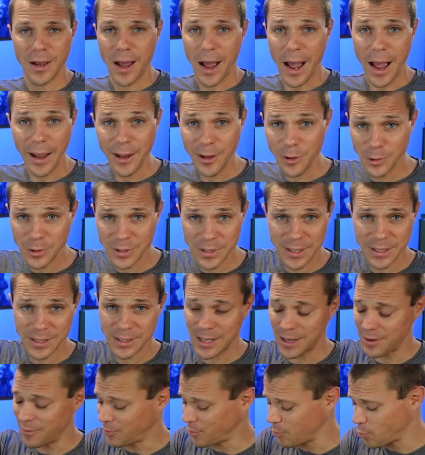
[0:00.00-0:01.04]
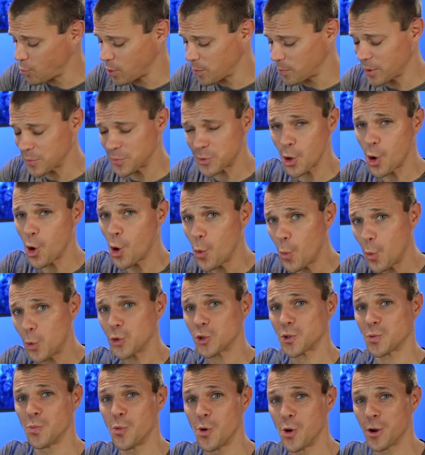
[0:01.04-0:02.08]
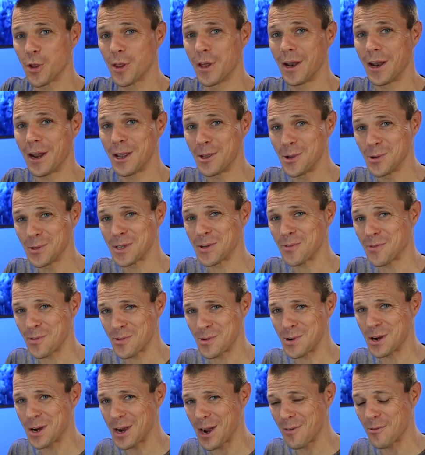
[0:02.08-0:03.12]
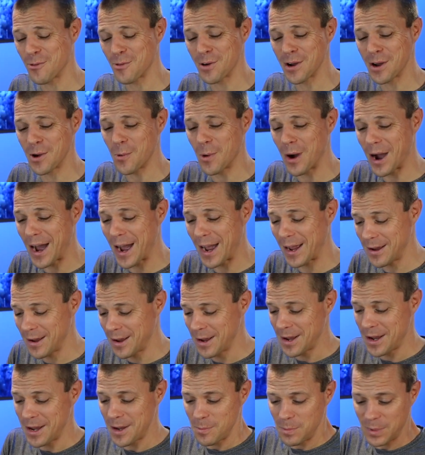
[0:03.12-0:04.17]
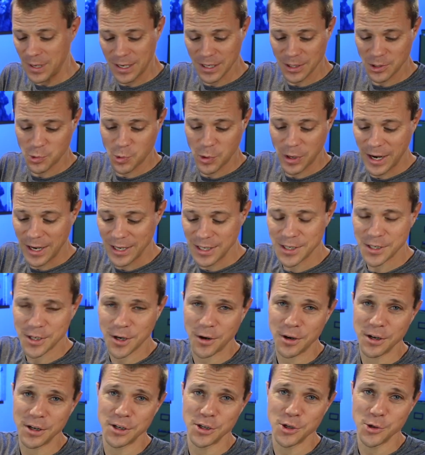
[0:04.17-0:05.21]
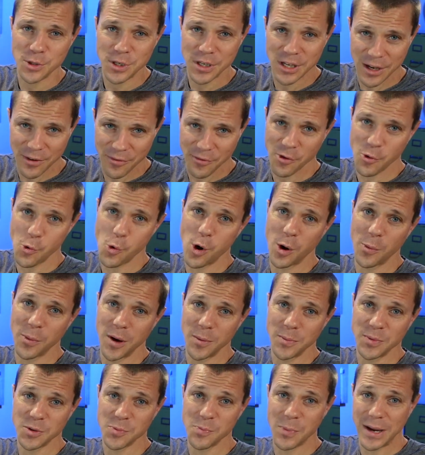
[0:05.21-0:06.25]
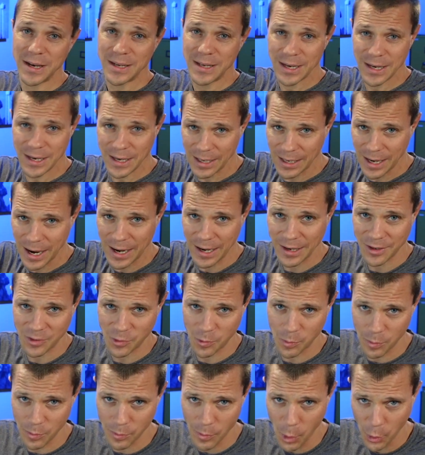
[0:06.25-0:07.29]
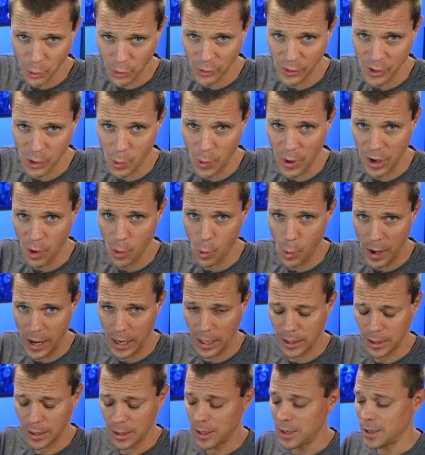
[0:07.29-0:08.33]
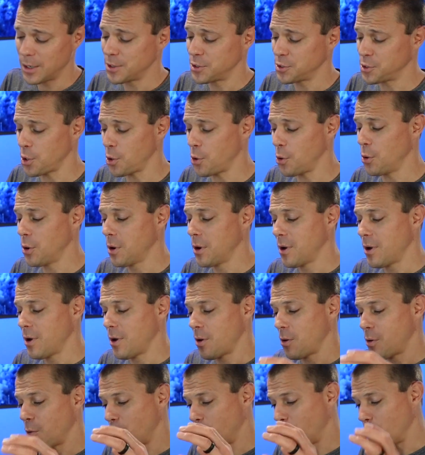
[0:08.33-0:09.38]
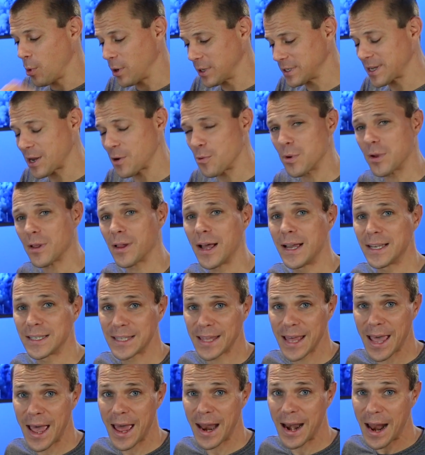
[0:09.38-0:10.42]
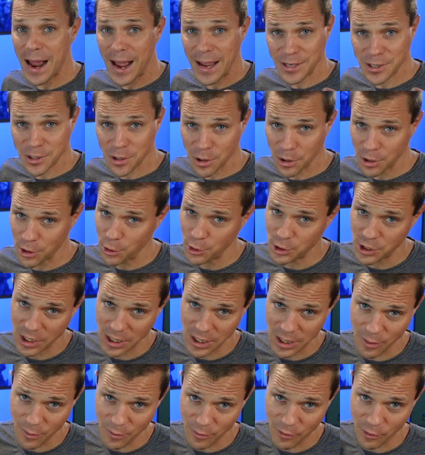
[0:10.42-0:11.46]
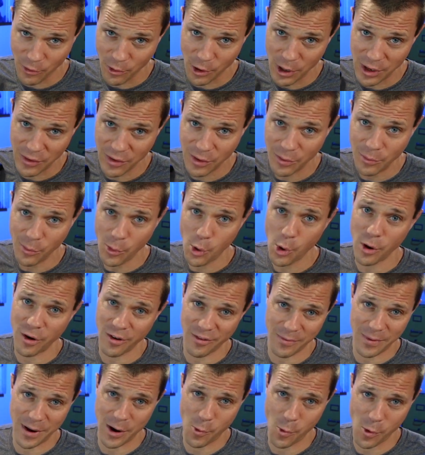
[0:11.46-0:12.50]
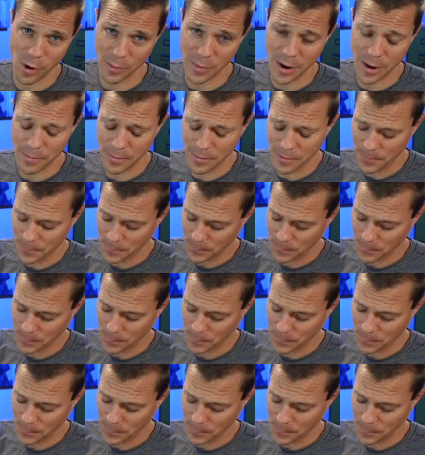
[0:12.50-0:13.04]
I use this thing for warm-ups almost more than I use it for recovery. Why? Because when I started using it for warm-ups, my tendinitis mostly went away. So once I realized that, I started using it for even more of my warm-up.